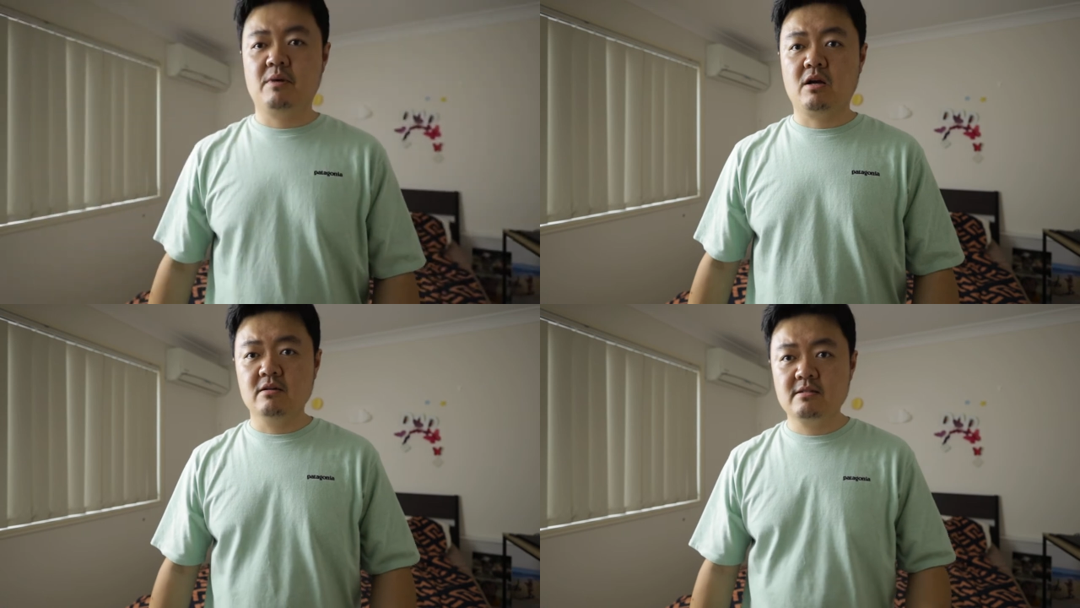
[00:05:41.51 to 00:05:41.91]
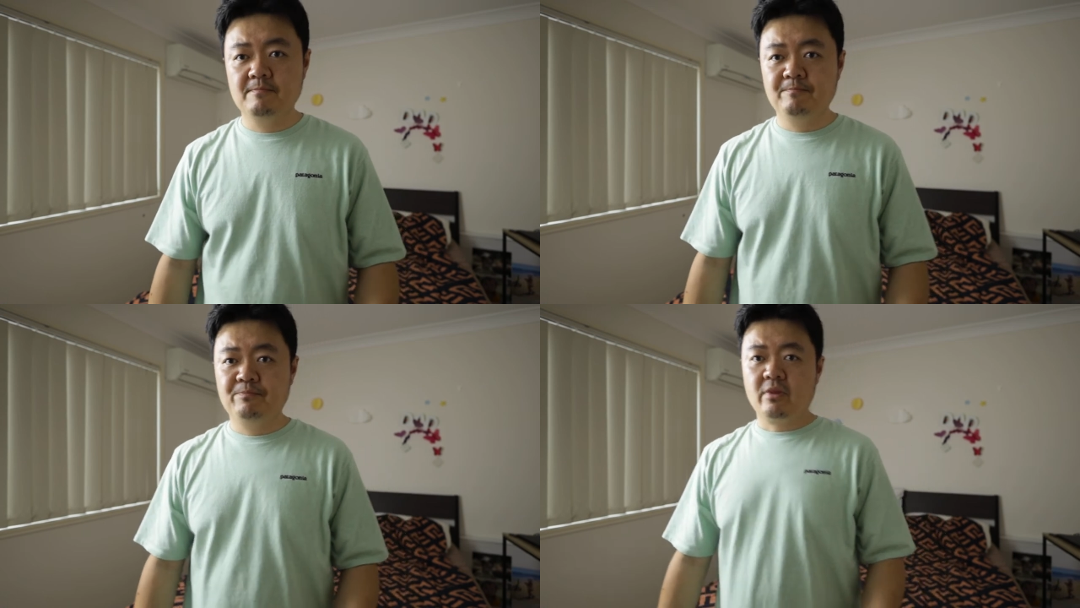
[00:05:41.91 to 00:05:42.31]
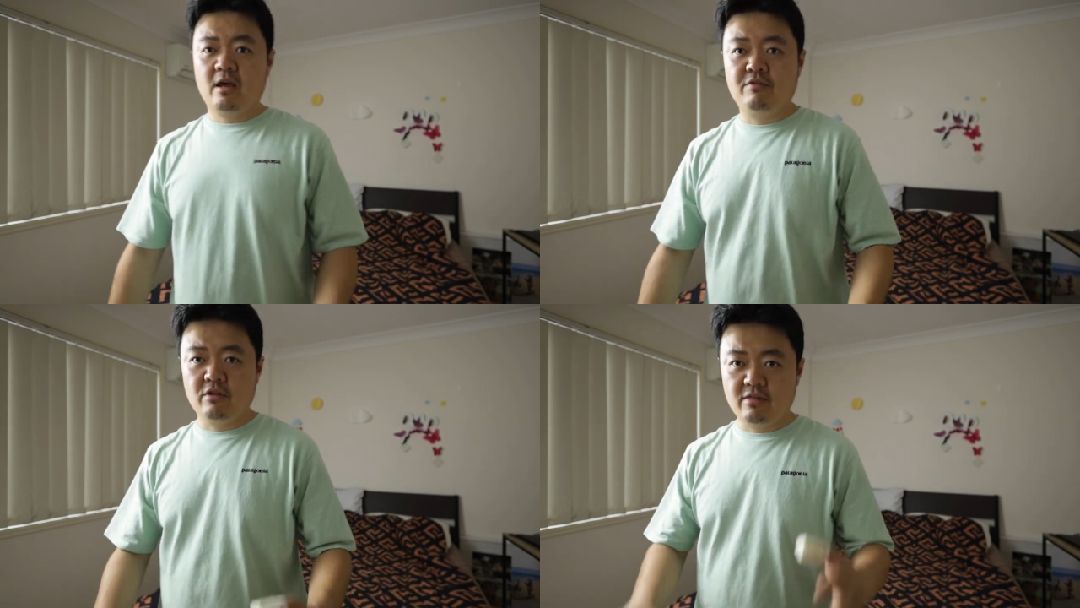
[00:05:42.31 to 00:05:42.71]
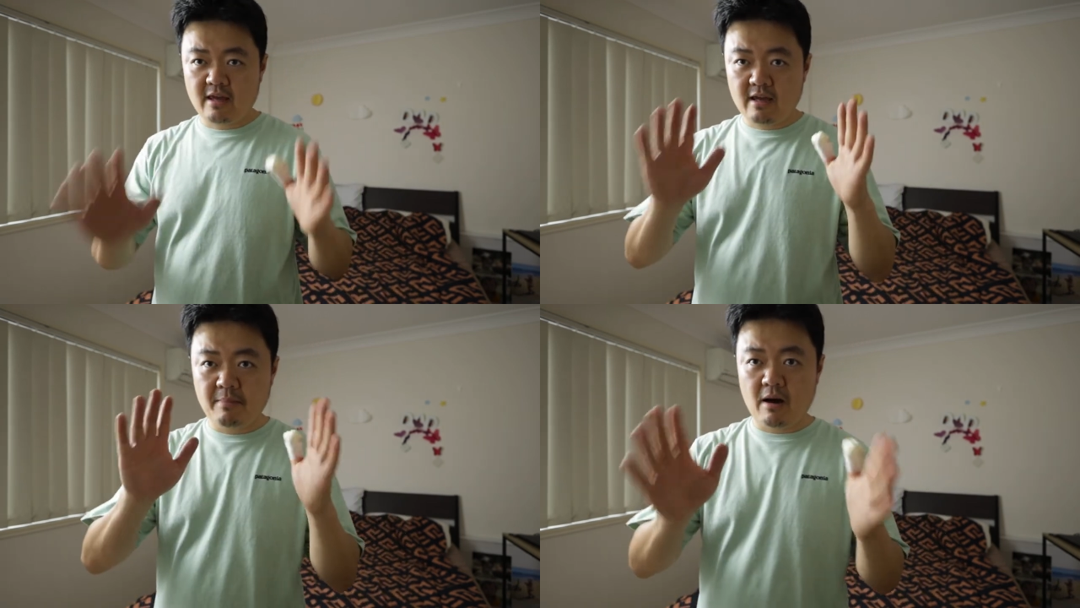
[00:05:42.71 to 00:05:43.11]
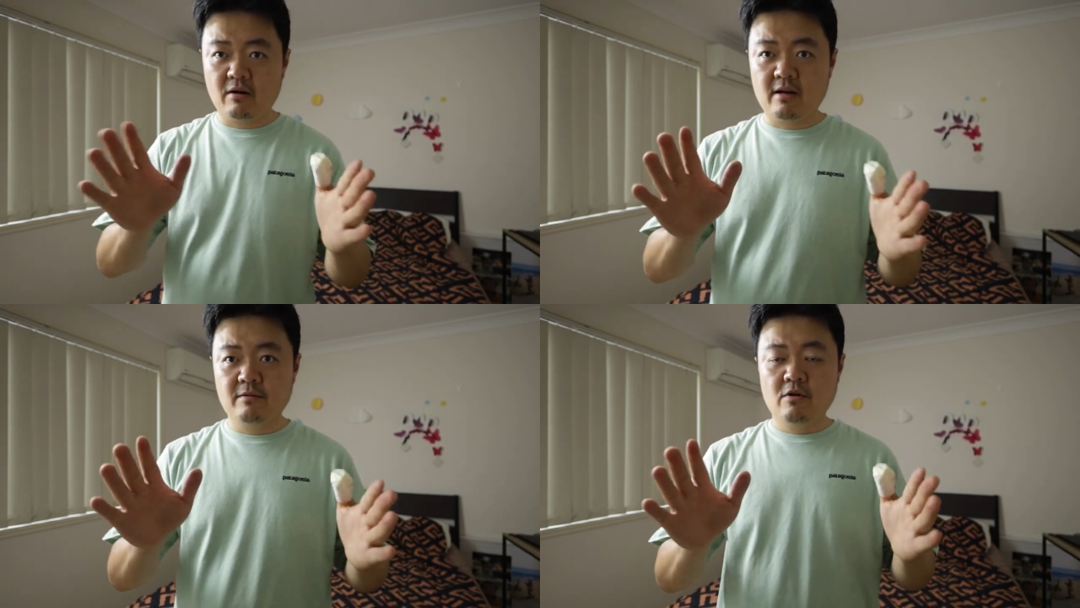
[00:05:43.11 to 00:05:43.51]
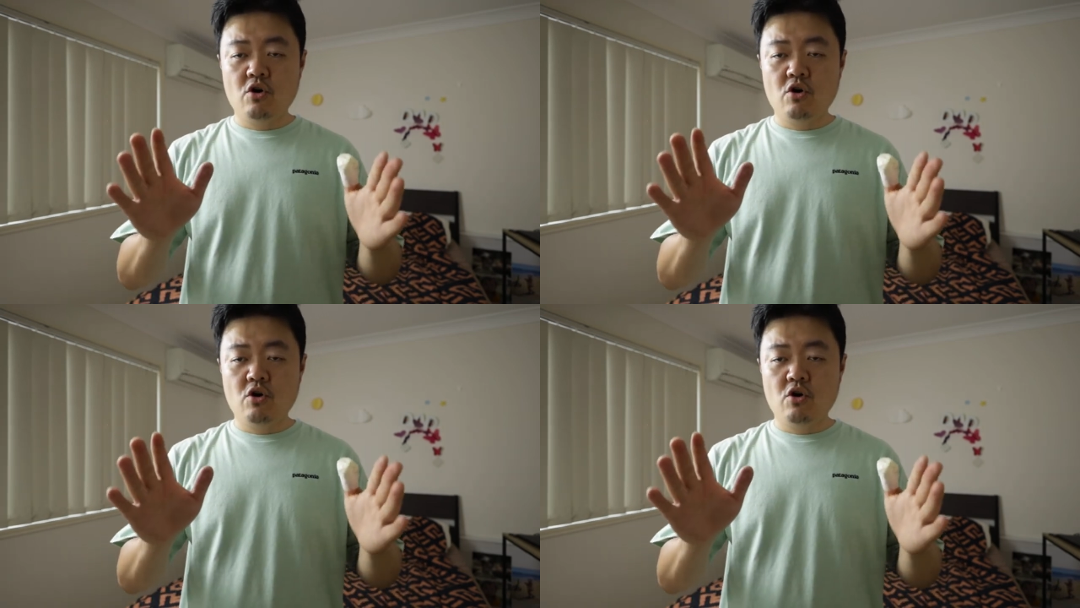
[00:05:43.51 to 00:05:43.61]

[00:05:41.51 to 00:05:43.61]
because if you think about it,